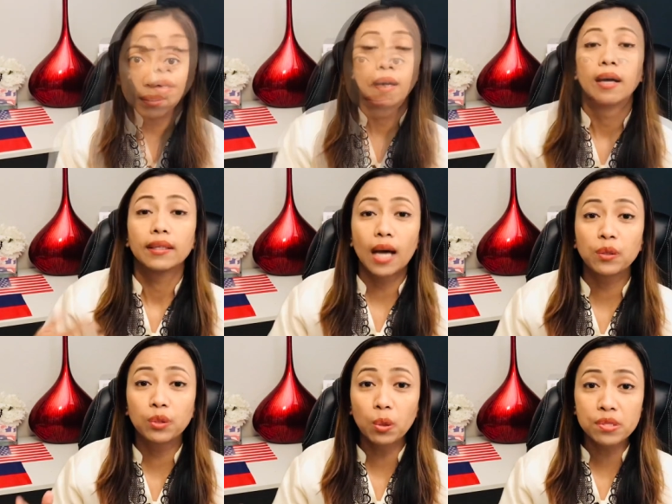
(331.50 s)
Now,
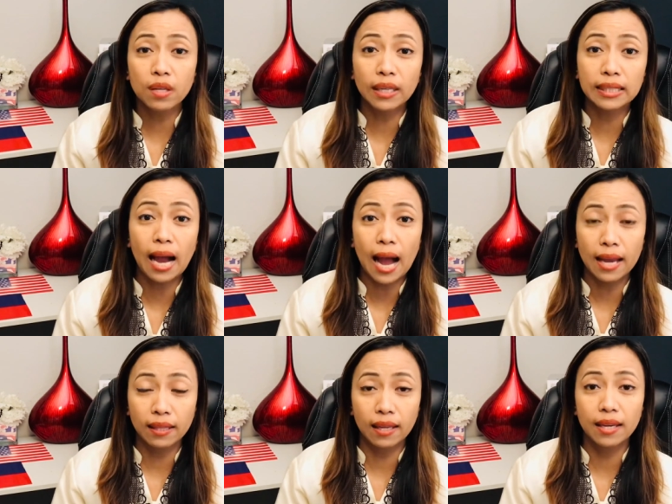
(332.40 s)
those are the
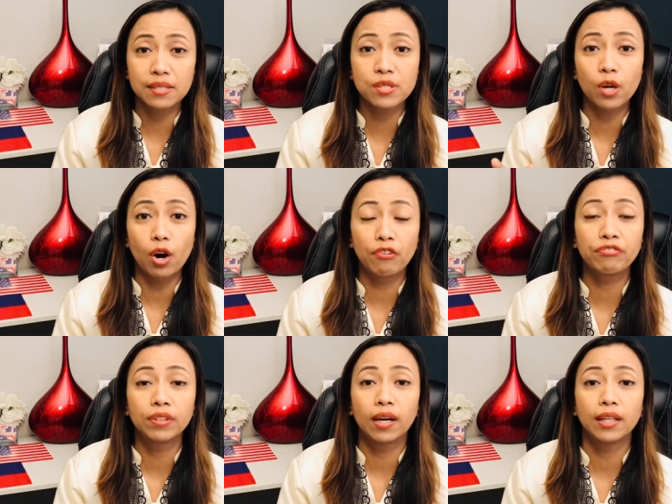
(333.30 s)
highlights of
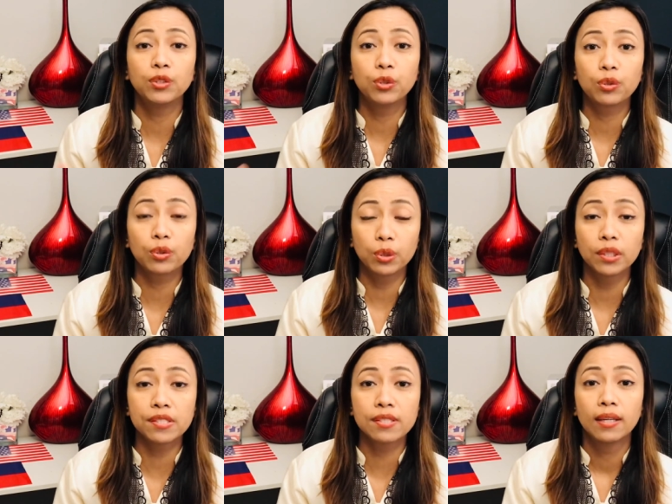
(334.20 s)
the new
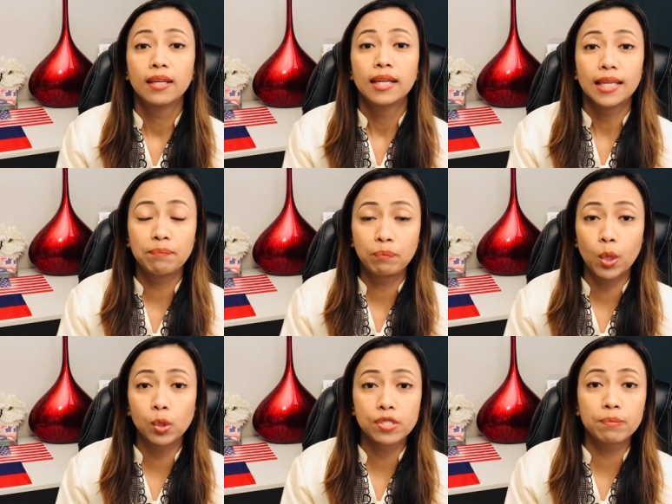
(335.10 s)
rules
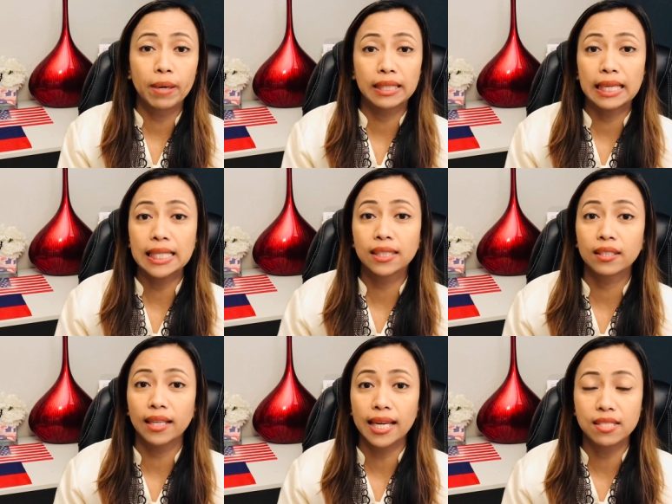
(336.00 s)
imposed by the
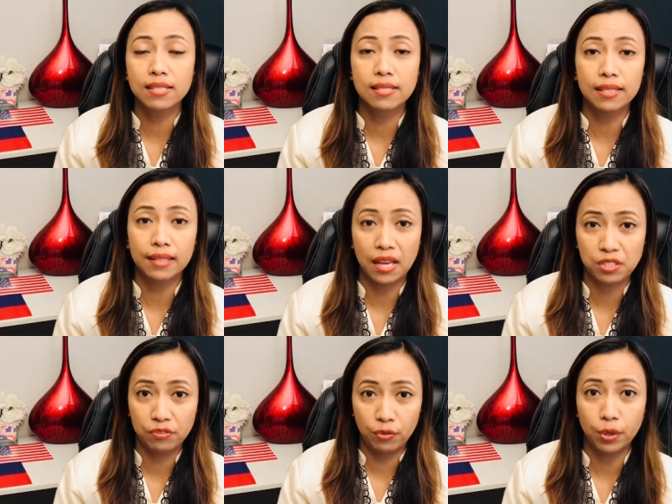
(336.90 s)
Inter-Agency Task
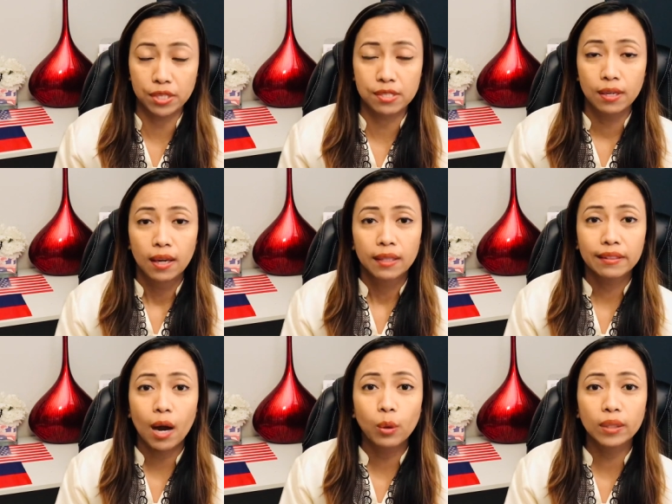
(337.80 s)
Force.
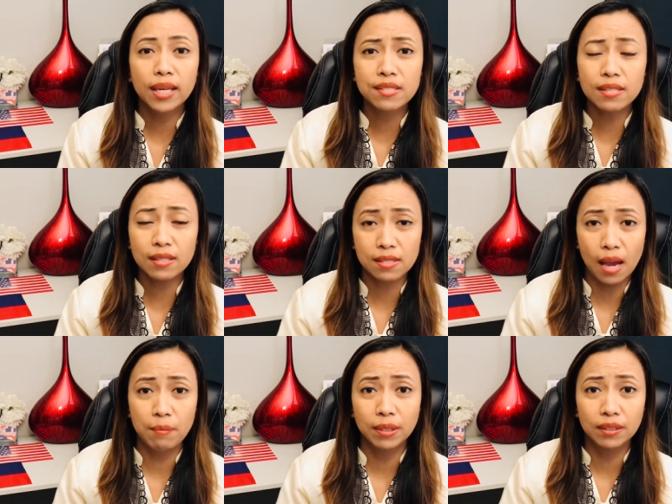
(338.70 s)
Now, let's
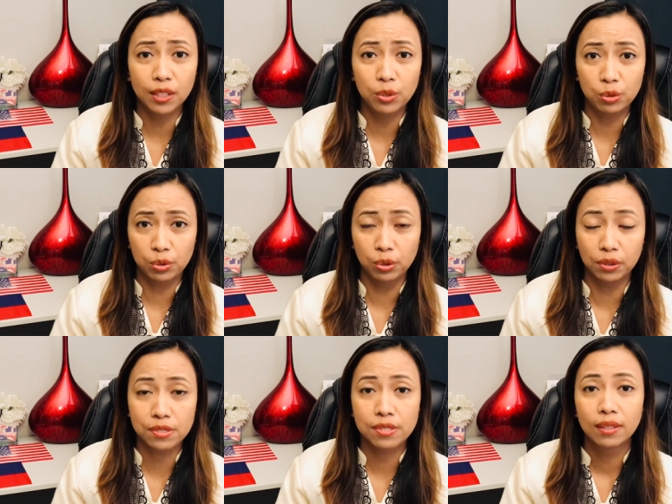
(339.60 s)
examine the new
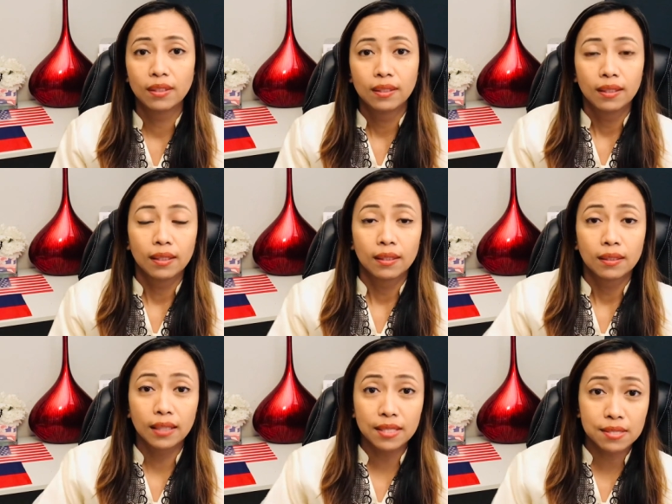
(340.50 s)
rules.
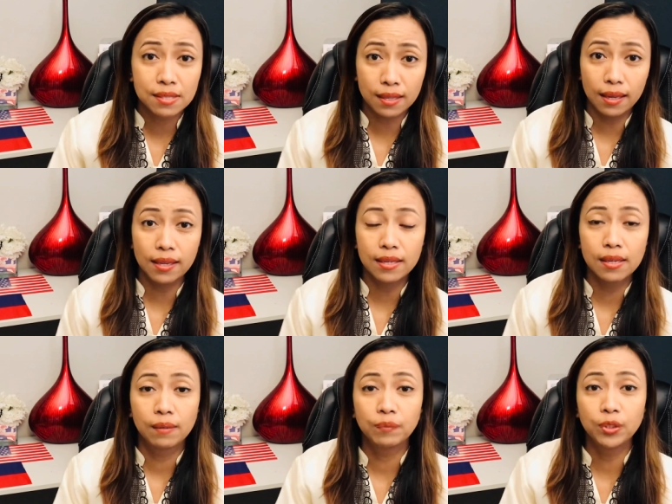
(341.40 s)
Let's say
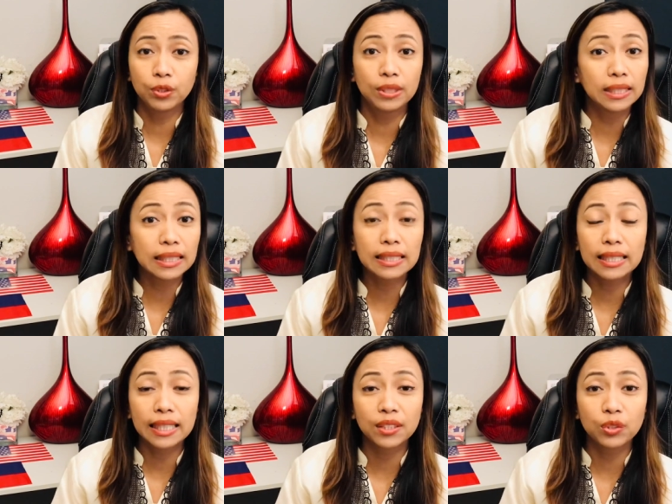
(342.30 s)
you didn't
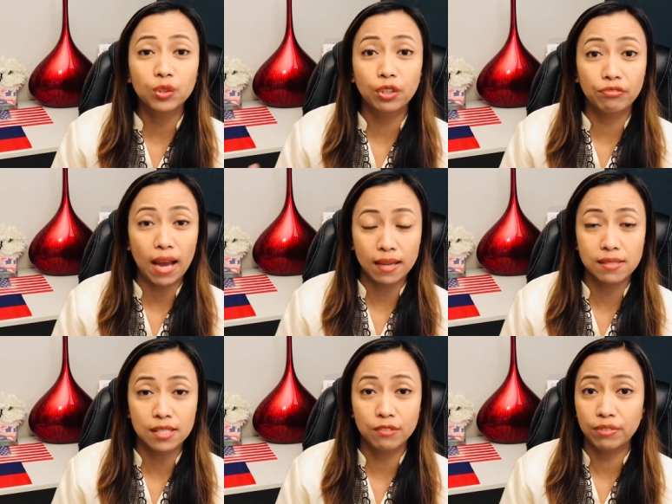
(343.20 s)
get your
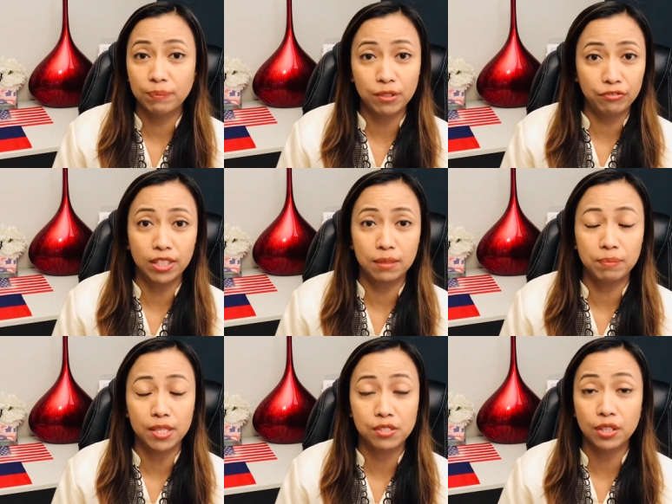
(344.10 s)
vaccine from the
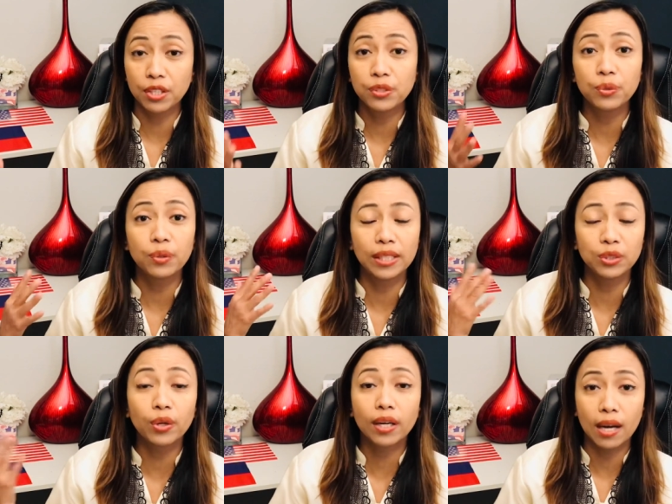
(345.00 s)
Philippines, or you
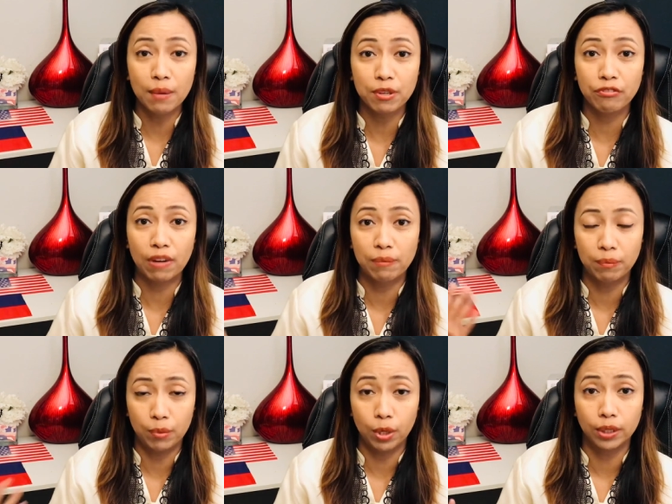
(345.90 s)
are coming from
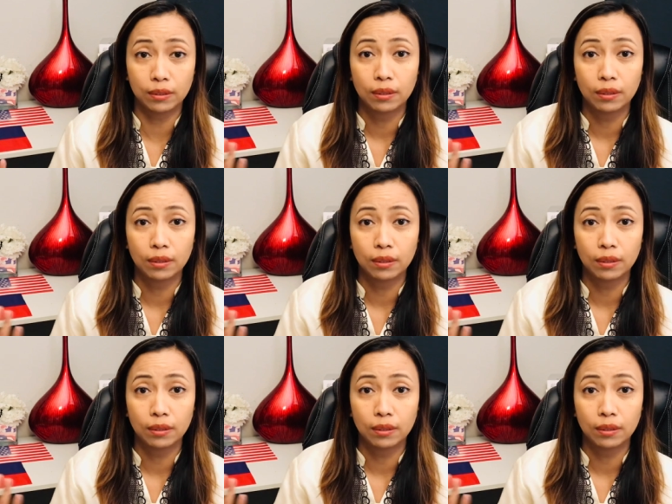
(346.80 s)
abroad.